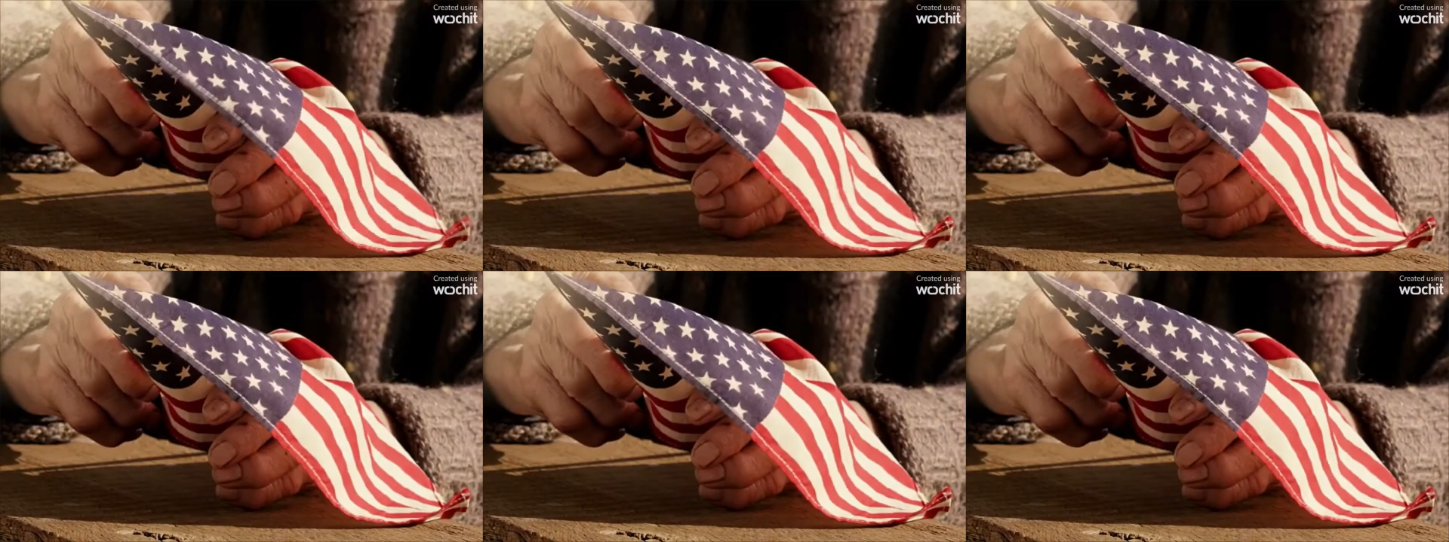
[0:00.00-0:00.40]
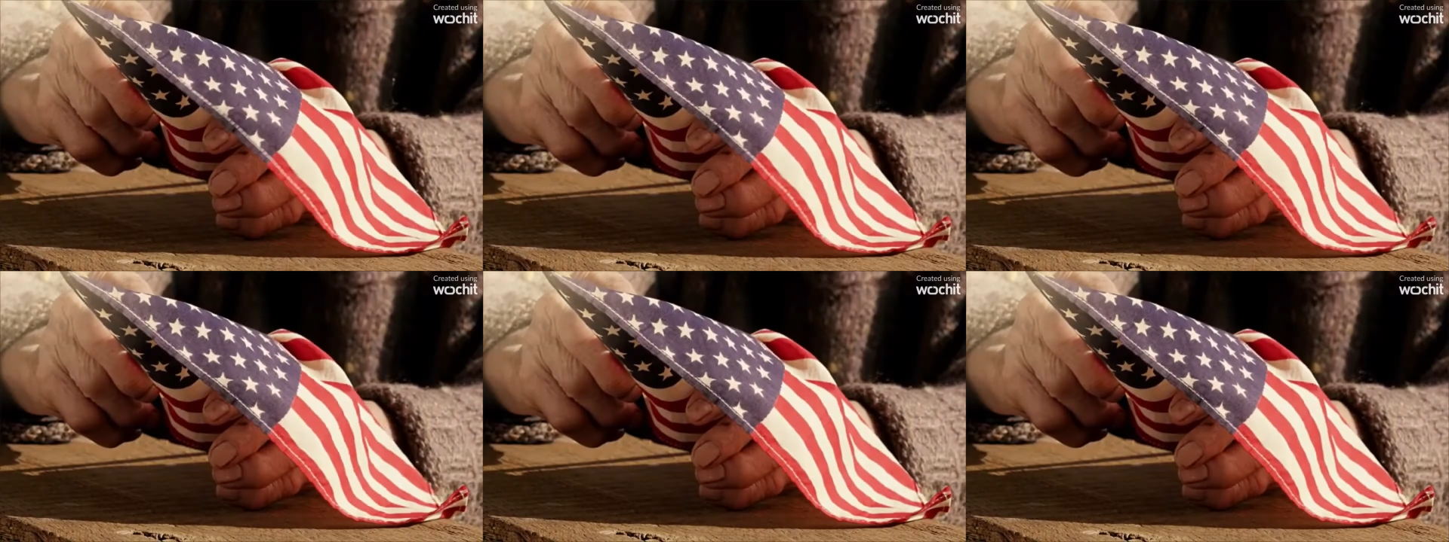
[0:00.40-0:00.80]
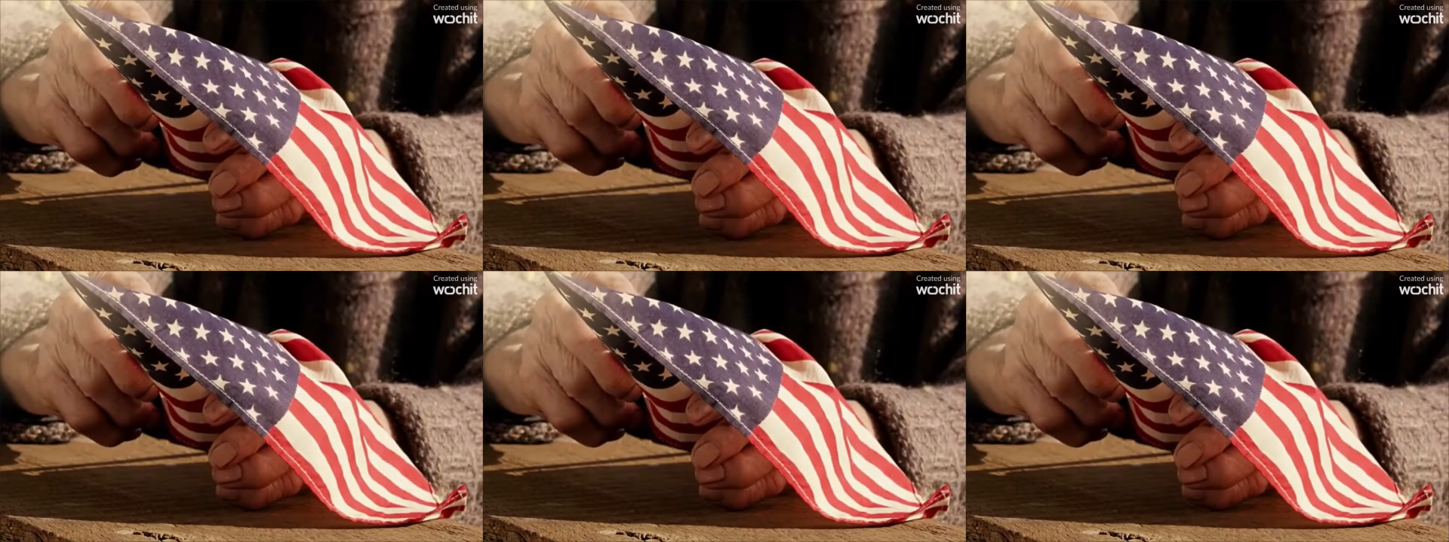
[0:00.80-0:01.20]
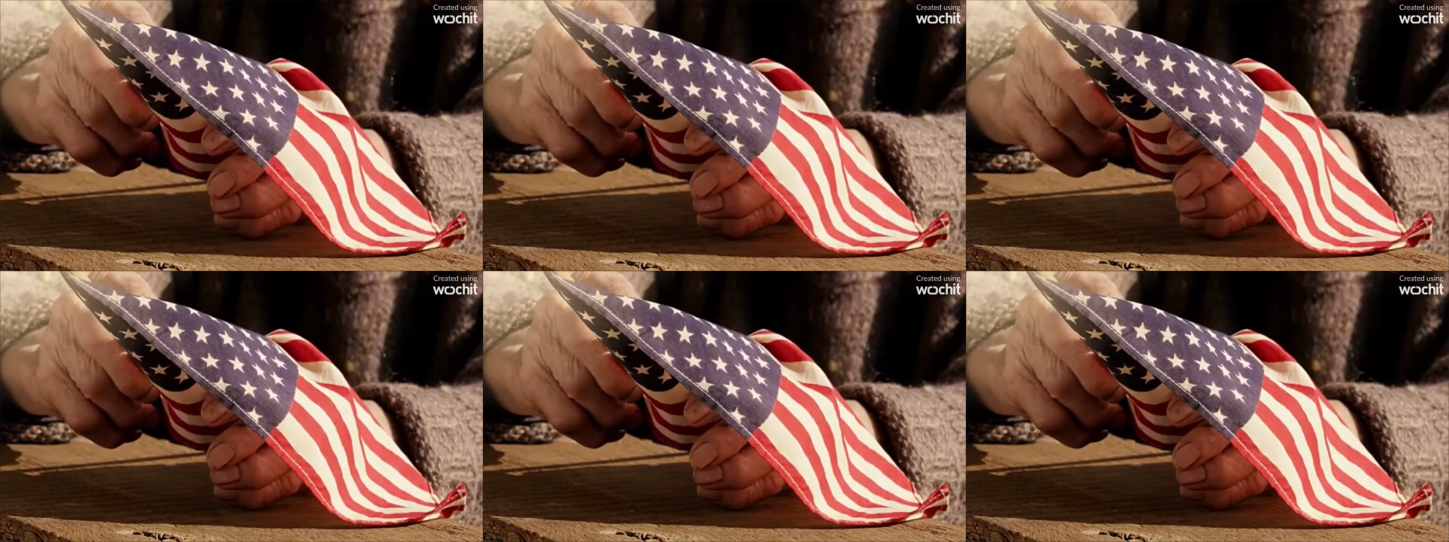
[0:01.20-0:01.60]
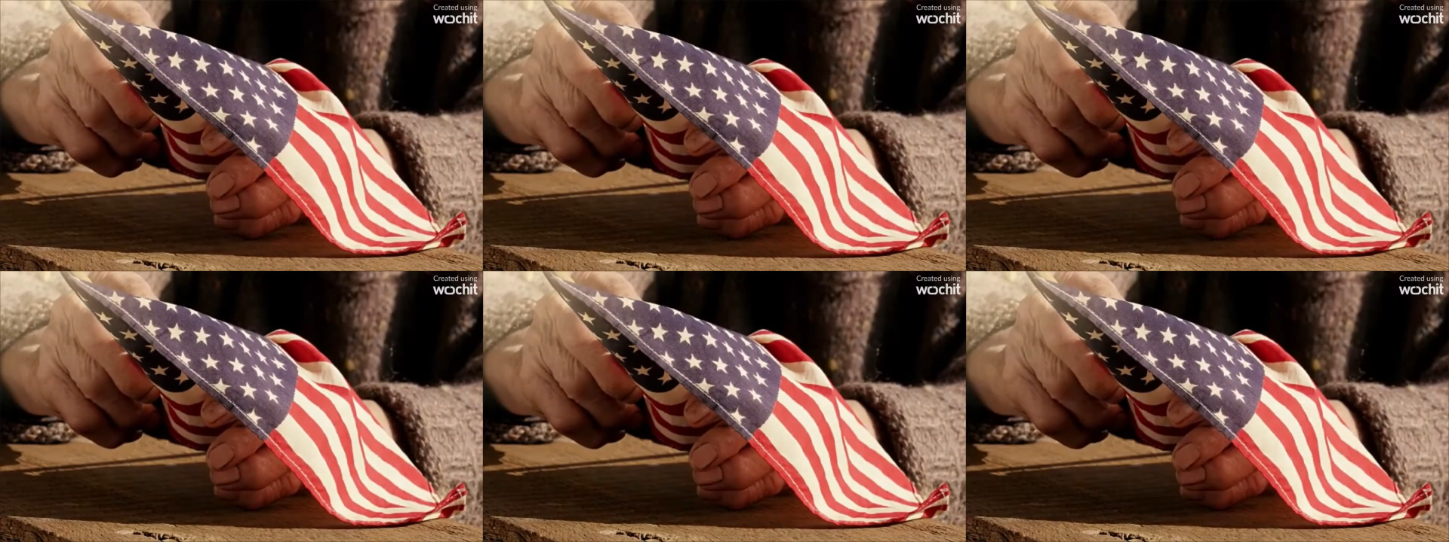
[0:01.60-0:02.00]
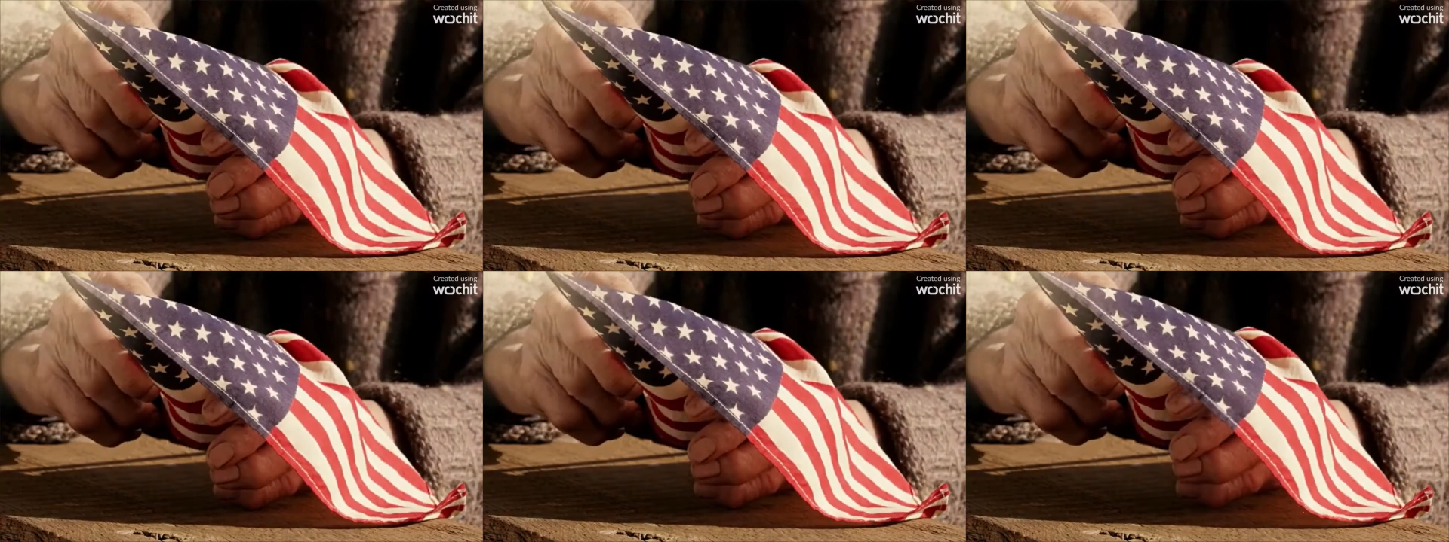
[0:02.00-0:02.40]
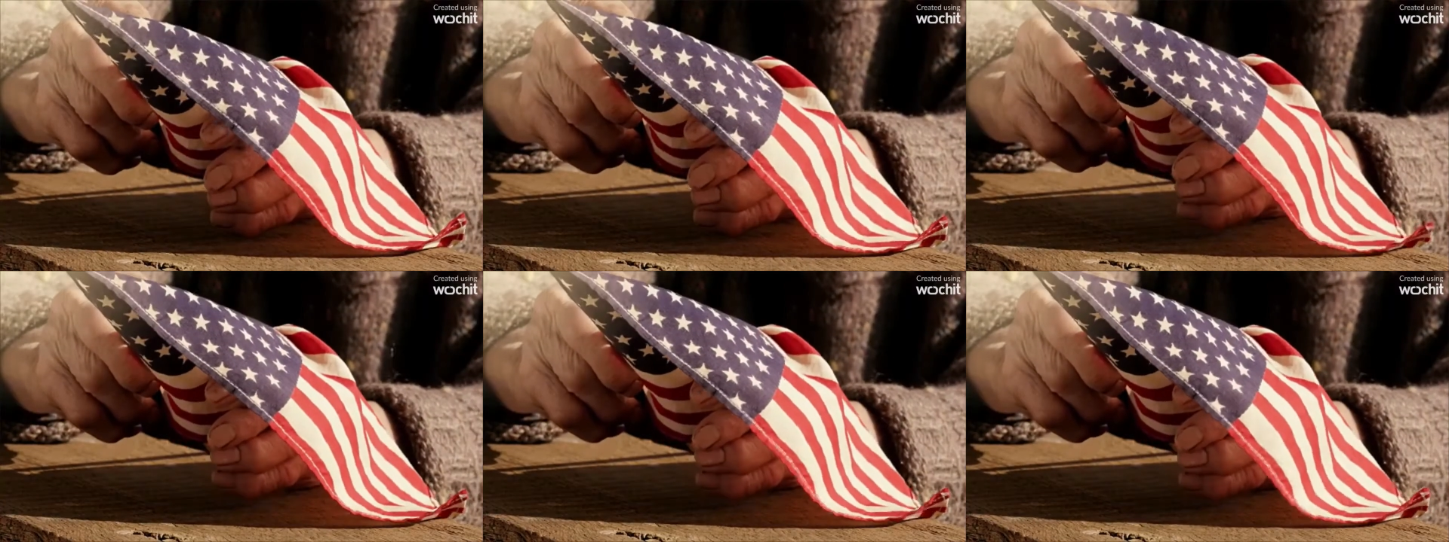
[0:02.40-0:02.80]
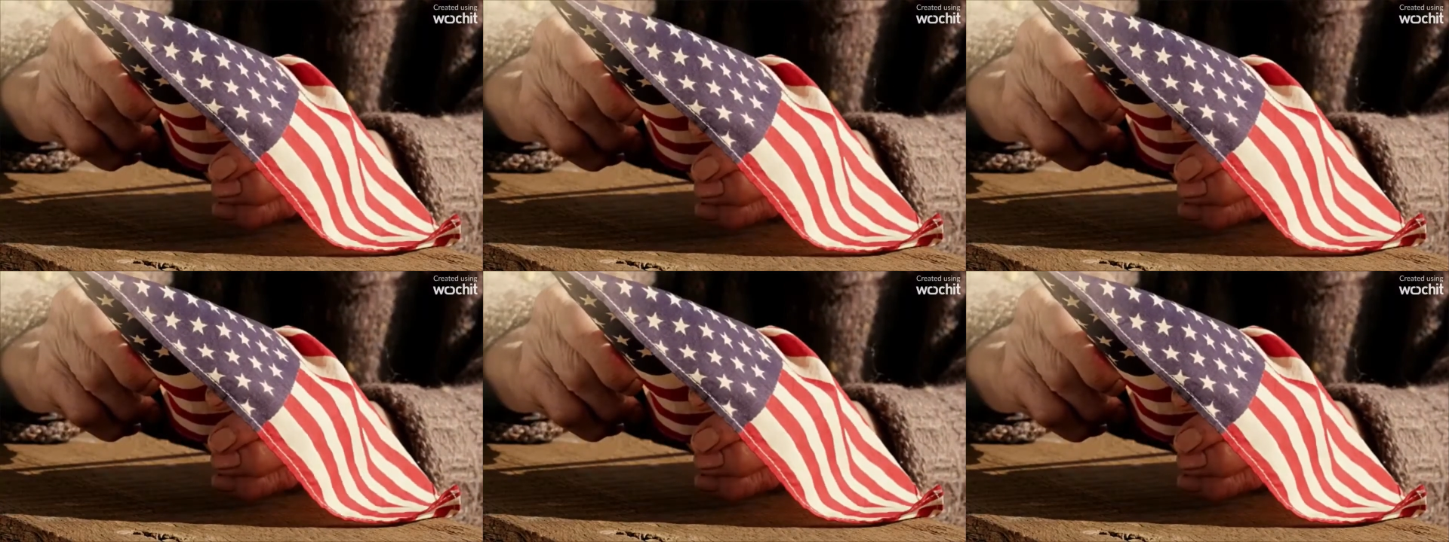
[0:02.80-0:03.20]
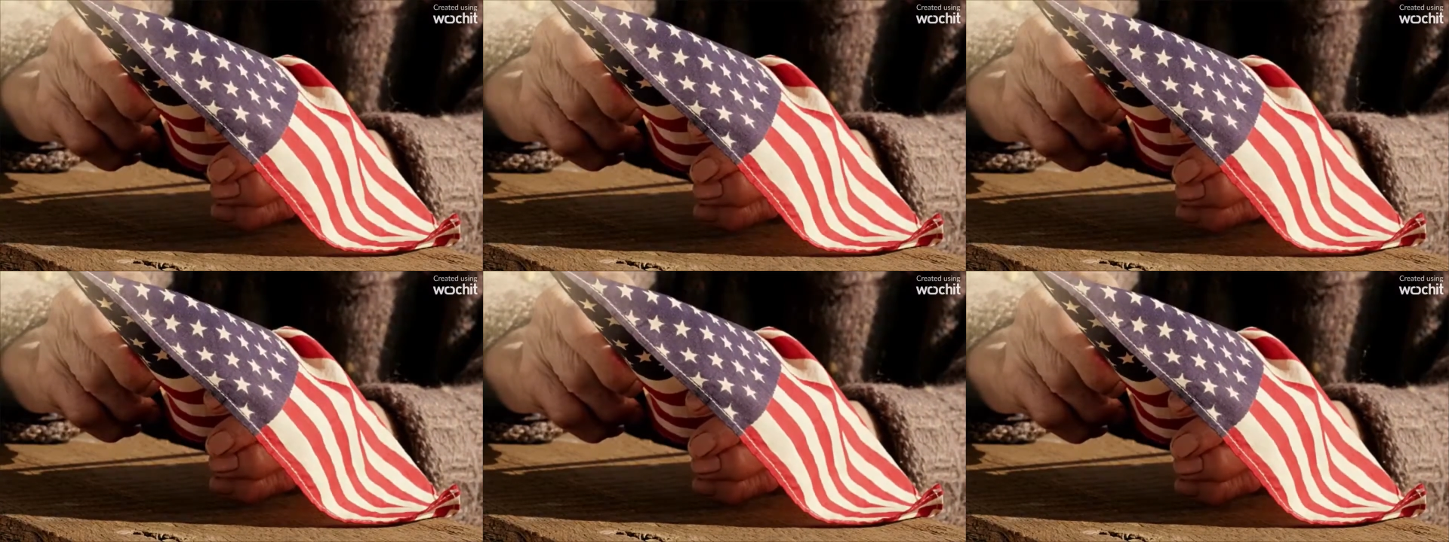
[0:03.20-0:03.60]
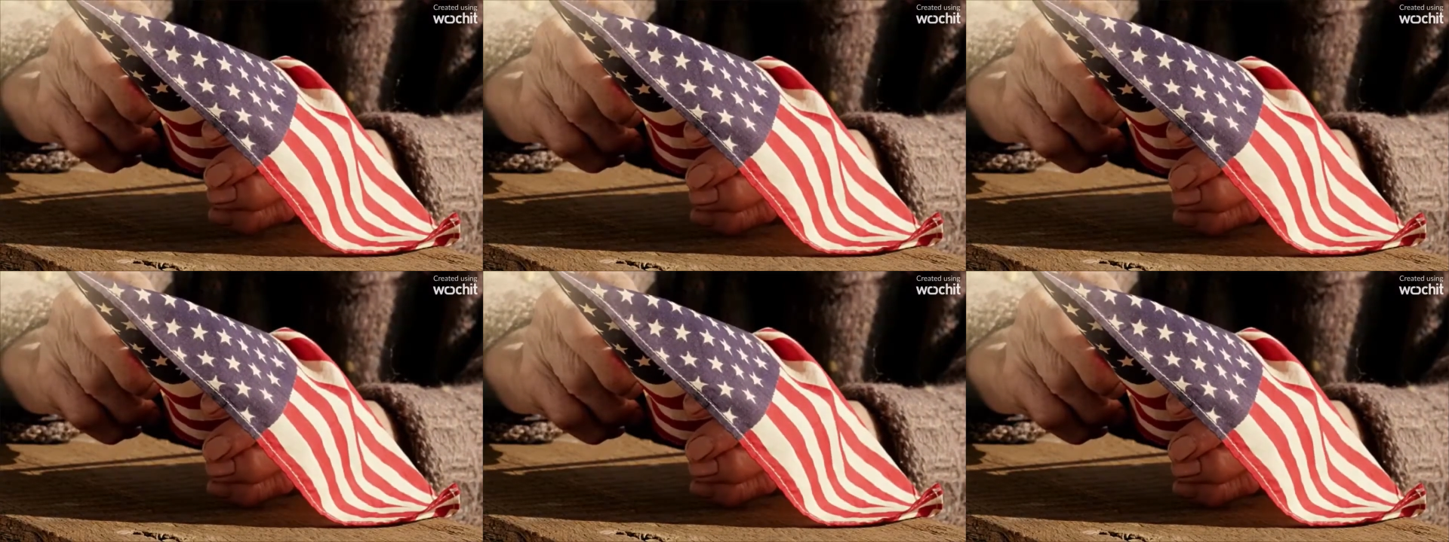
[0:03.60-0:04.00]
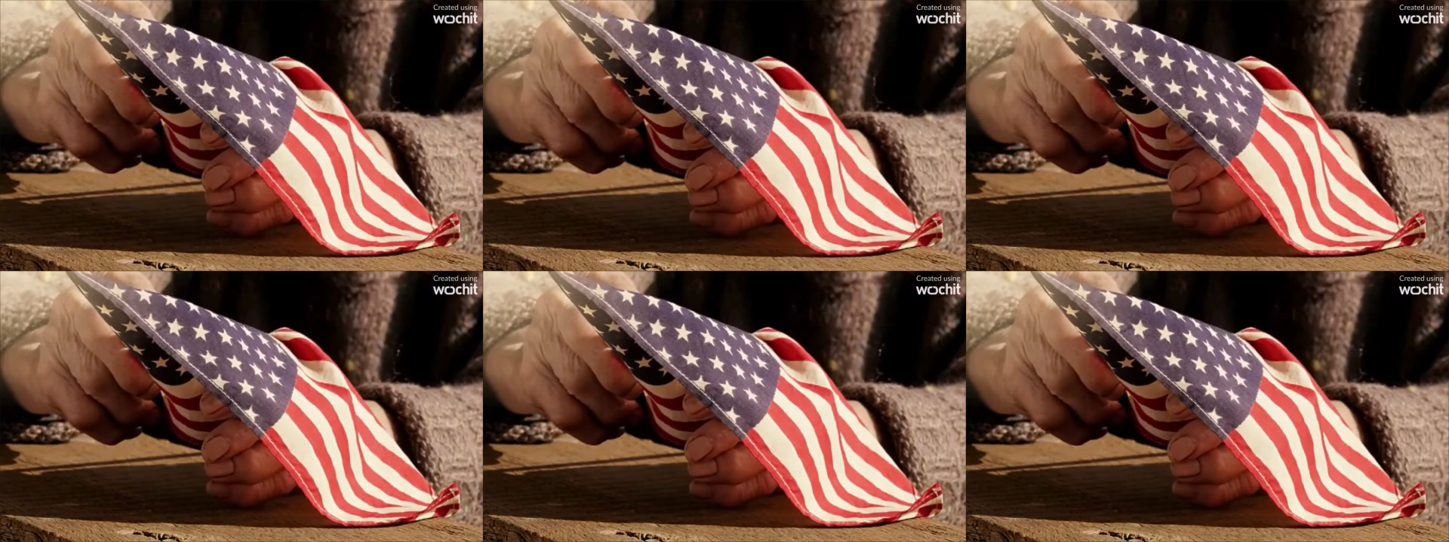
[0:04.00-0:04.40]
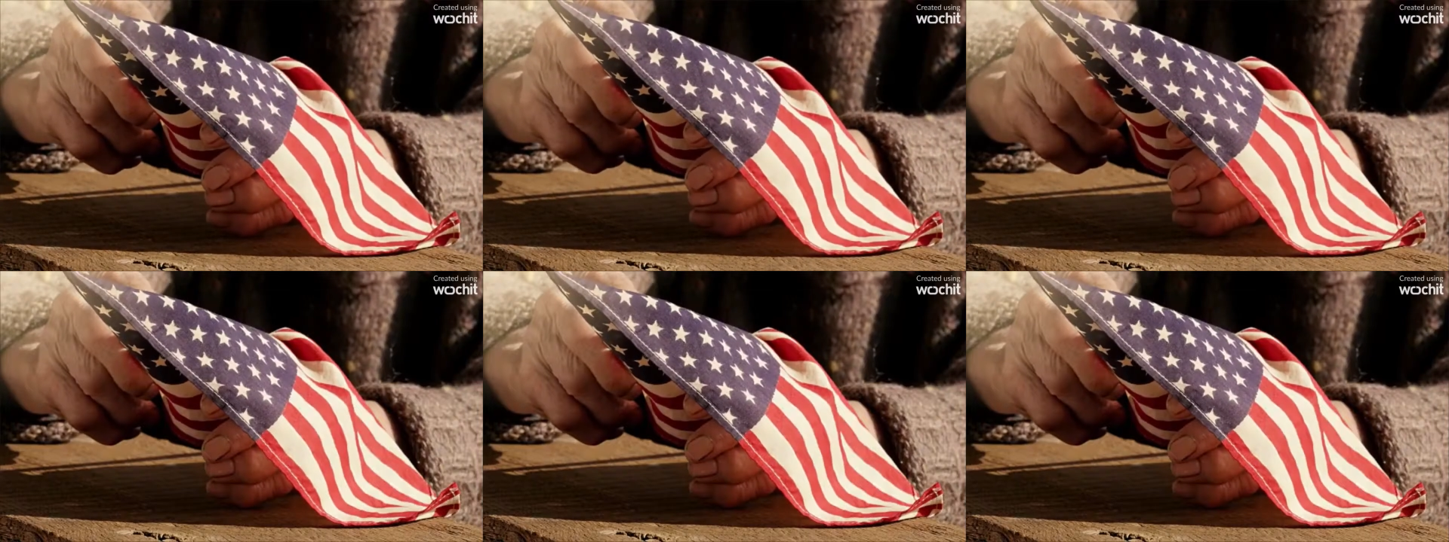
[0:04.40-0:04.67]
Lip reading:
No face is visible, so there are no lips to read.